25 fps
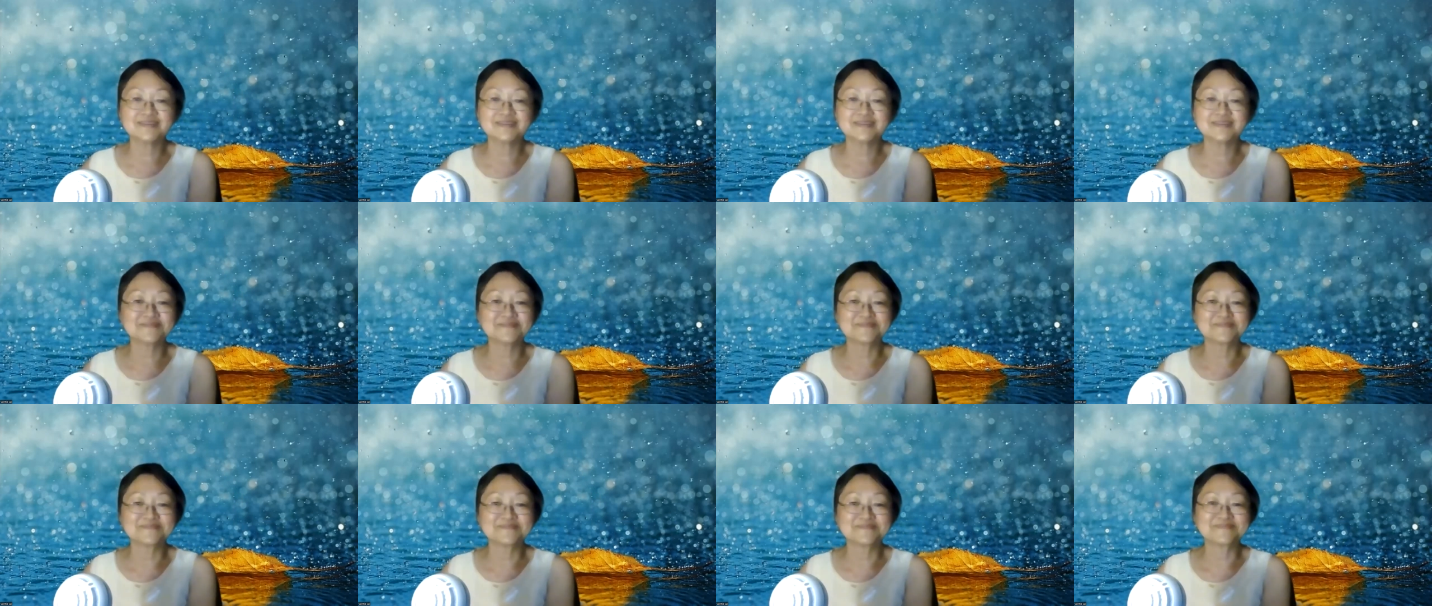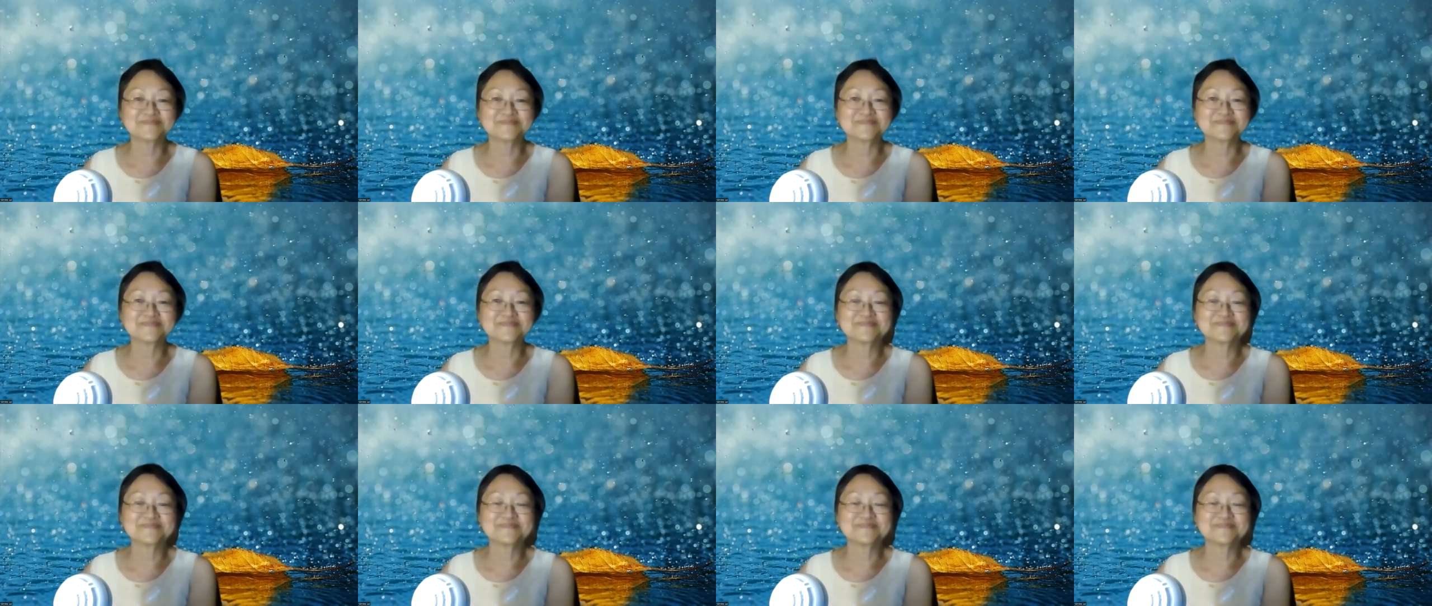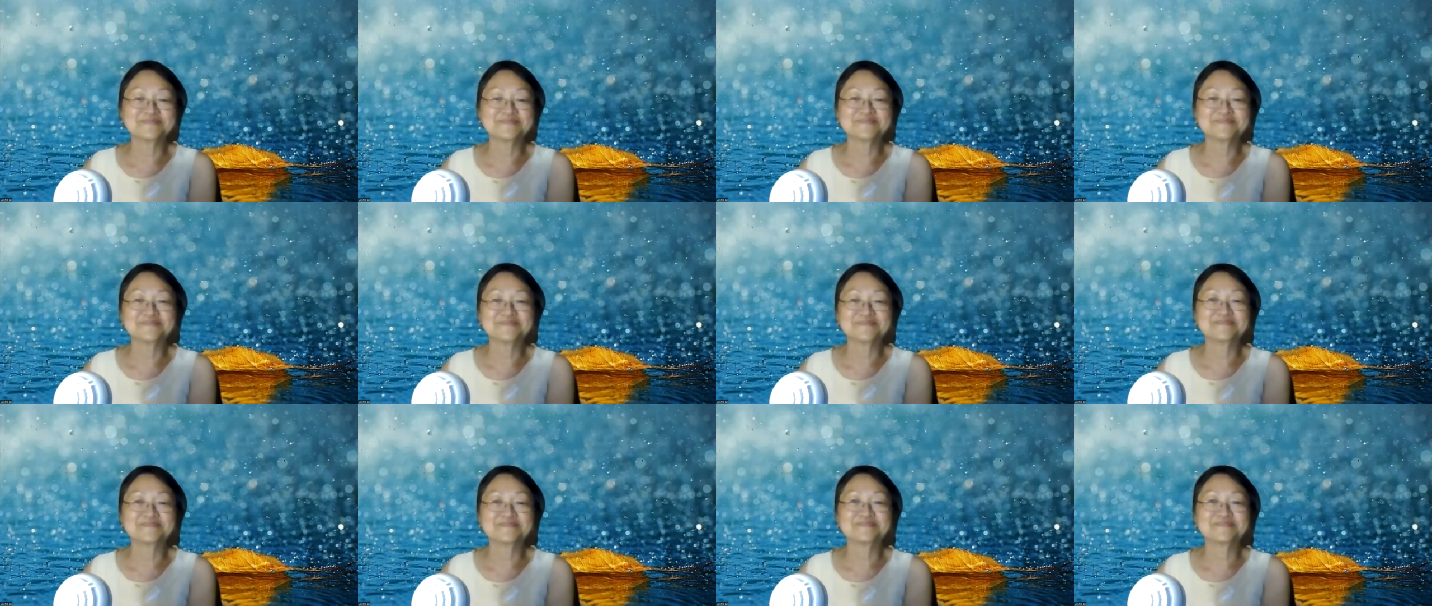
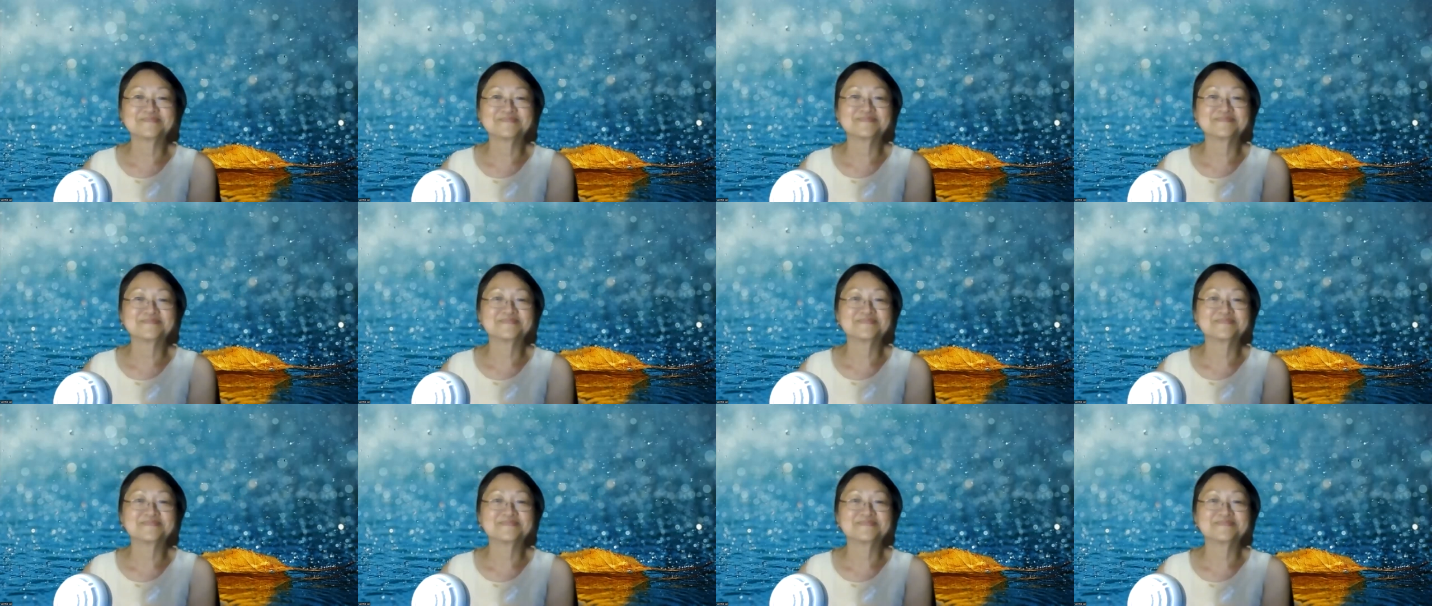No one is speaking in this clip.